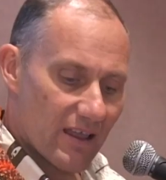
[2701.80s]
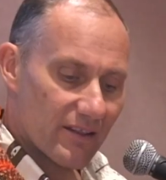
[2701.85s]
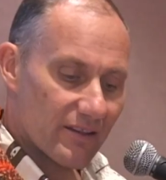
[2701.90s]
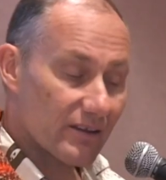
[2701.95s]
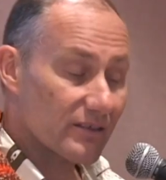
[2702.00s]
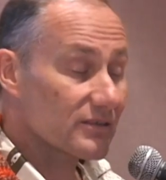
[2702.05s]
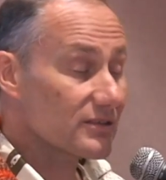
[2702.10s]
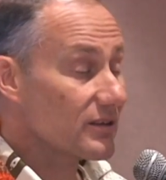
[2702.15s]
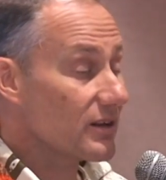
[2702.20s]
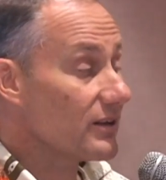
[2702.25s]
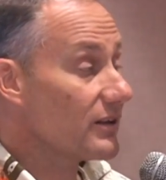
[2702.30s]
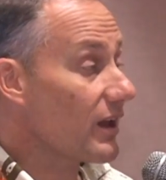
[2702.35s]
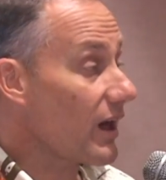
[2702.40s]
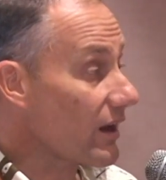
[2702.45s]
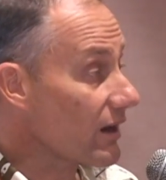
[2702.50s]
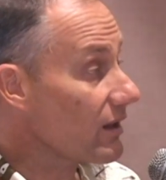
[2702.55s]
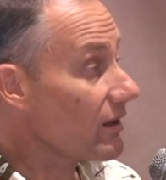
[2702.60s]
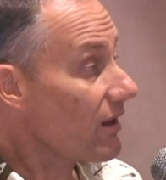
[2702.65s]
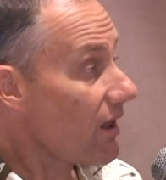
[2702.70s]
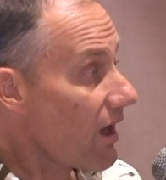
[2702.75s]
There's
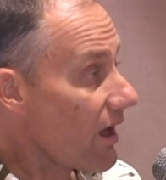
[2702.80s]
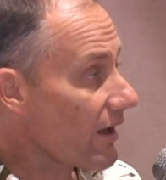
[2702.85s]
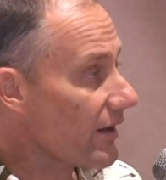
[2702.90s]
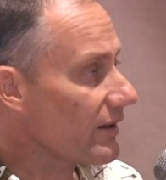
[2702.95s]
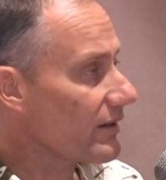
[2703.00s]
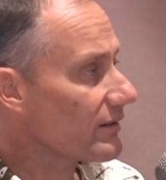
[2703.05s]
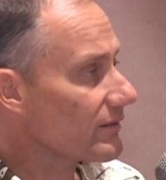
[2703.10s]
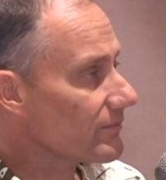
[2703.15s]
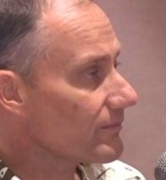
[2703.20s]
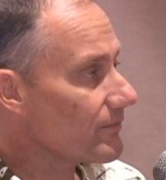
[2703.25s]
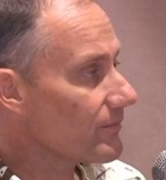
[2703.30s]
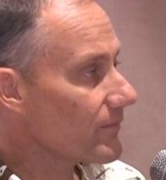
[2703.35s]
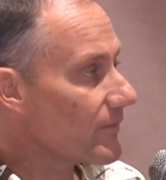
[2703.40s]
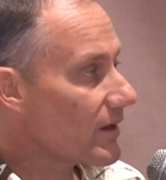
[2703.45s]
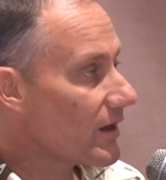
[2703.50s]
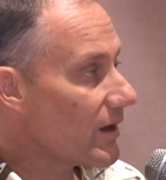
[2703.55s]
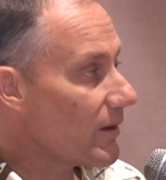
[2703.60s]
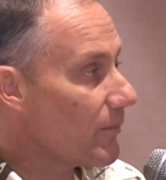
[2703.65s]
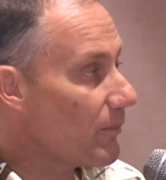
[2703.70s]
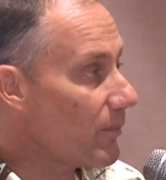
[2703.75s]
not a lot,
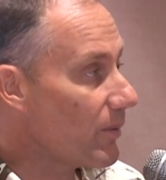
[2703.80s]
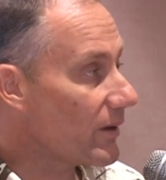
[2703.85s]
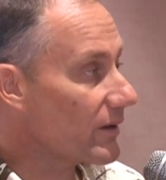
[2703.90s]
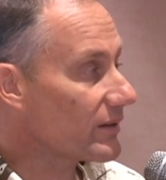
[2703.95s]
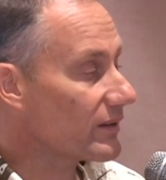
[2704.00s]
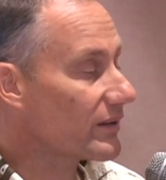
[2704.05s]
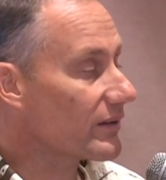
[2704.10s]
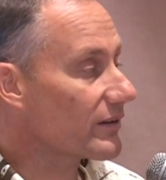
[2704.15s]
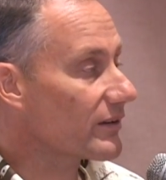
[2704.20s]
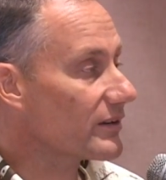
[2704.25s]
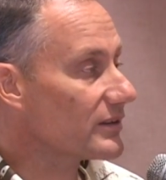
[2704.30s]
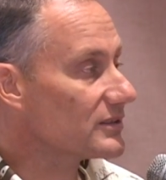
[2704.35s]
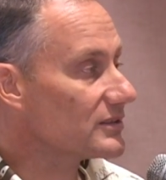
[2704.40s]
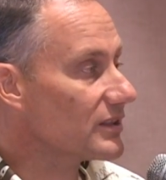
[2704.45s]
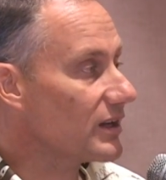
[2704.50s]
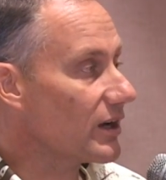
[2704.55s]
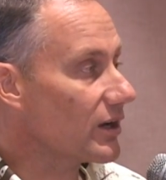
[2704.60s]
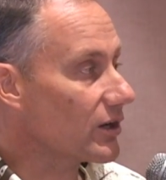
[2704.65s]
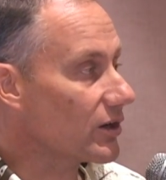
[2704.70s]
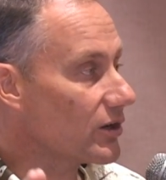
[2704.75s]
but there is
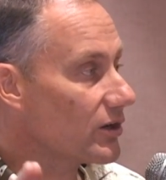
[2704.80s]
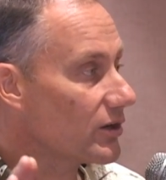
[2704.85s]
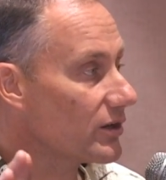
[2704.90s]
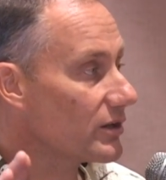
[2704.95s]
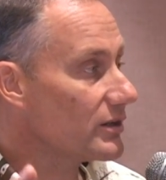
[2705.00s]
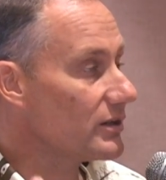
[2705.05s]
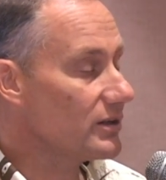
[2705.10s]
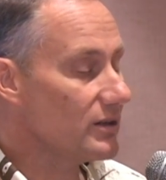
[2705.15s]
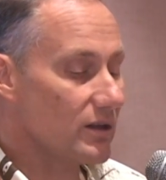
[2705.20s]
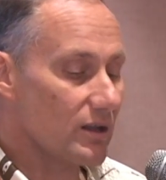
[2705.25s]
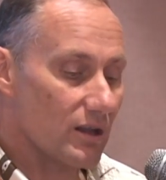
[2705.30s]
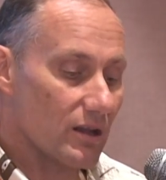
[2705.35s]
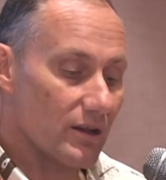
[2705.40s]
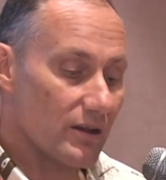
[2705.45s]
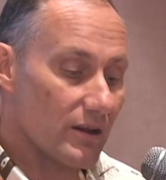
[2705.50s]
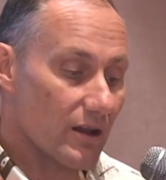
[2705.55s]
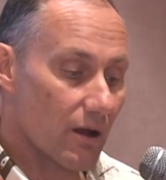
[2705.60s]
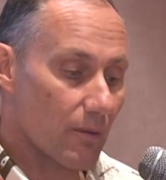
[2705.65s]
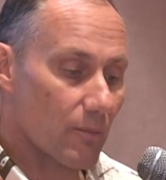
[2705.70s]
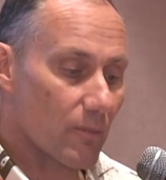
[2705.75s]
a good
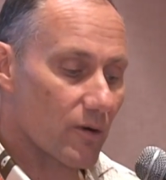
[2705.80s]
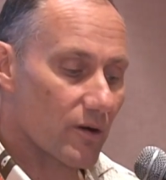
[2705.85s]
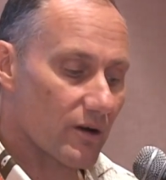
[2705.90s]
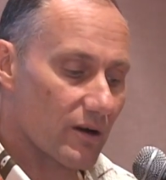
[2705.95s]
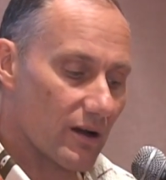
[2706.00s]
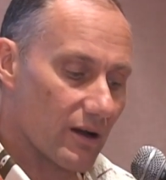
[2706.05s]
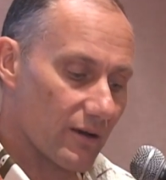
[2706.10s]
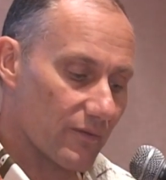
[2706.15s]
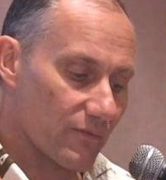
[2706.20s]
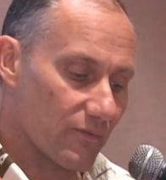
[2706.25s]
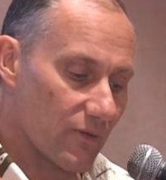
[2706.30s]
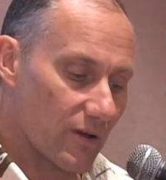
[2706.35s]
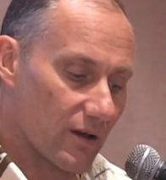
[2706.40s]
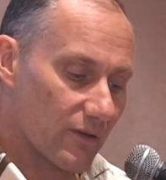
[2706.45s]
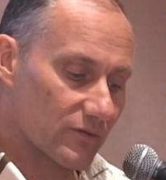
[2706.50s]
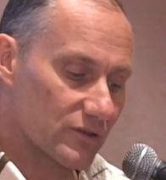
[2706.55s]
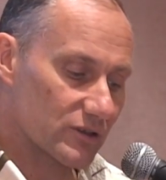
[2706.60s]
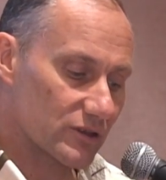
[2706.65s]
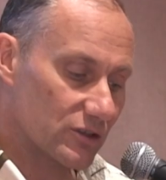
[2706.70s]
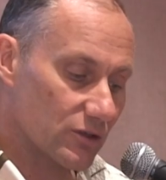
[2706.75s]
number
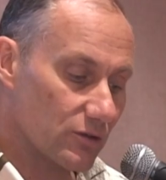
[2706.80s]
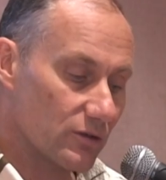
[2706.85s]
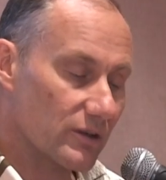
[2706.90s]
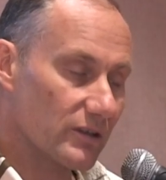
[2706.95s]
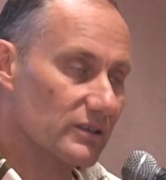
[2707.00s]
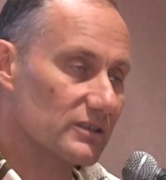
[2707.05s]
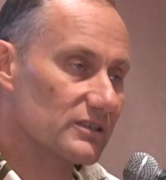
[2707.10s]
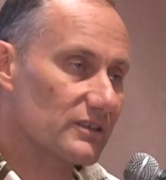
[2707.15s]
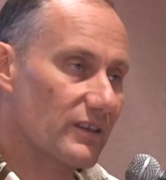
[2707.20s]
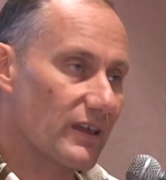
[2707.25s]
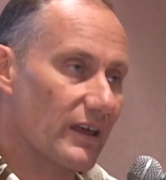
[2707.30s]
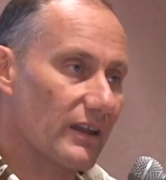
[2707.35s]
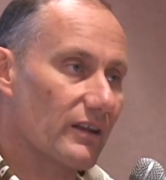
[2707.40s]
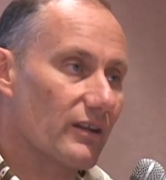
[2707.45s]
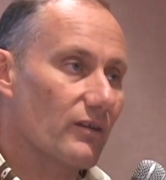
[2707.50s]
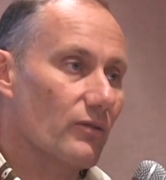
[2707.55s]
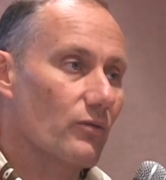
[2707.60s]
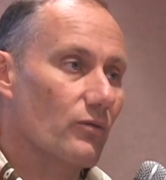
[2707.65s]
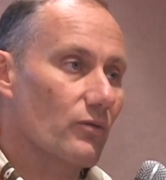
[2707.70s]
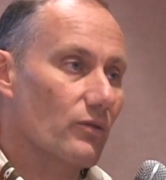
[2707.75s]
of students
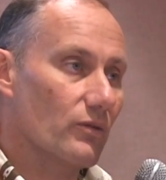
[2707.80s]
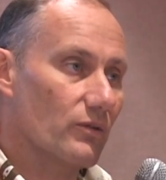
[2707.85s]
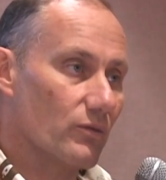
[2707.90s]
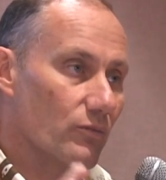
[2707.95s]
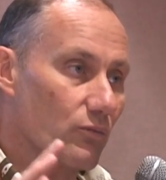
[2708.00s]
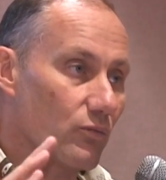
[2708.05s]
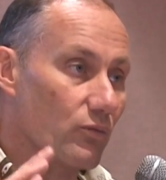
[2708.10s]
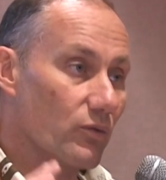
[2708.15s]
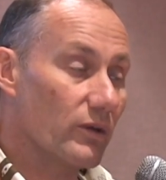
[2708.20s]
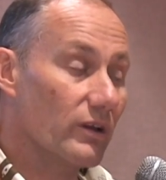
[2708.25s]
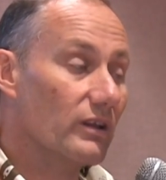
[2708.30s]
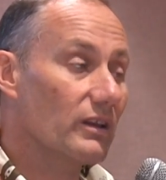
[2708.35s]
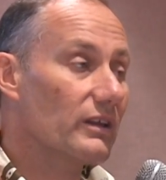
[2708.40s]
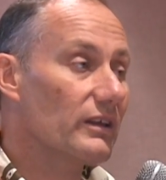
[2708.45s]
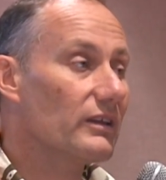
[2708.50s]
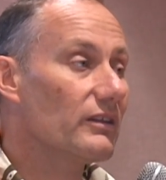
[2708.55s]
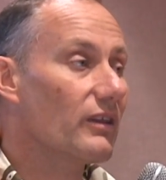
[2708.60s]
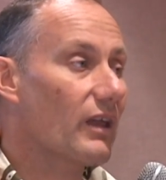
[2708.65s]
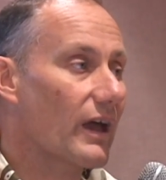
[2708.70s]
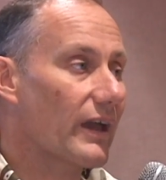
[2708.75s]
that
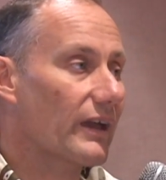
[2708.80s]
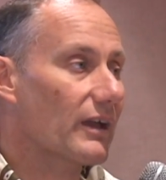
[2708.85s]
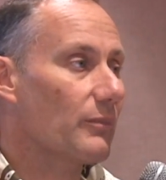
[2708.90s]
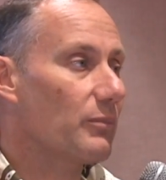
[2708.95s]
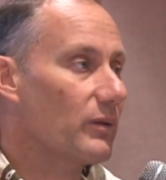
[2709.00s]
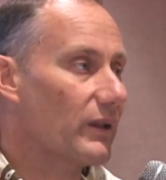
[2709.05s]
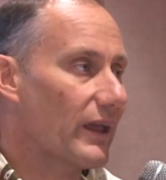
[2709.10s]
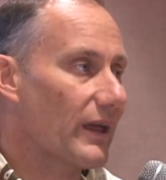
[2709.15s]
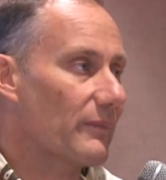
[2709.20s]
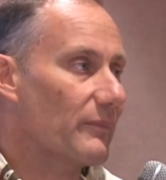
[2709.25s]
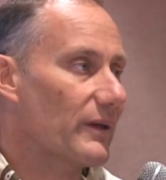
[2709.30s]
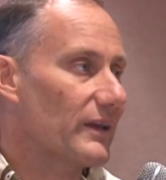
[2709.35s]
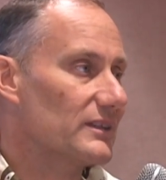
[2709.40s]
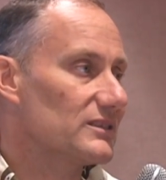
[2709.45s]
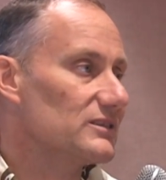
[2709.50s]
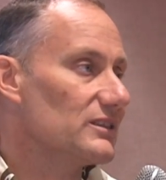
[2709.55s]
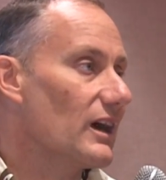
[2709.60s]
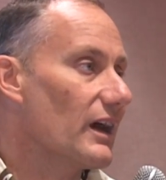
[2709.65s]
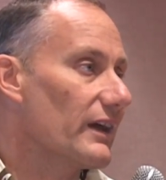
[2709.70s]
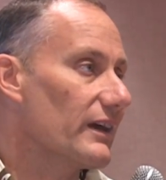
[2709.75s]
really like a
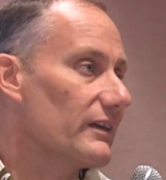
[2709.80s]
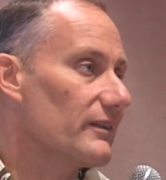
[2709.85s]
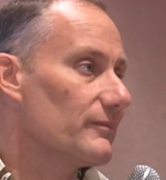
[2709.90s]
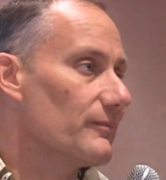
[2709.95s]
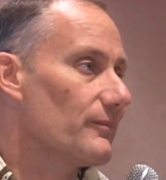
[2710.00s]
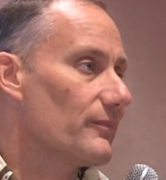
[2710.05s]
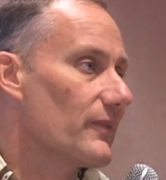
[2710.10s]
plant-based diet.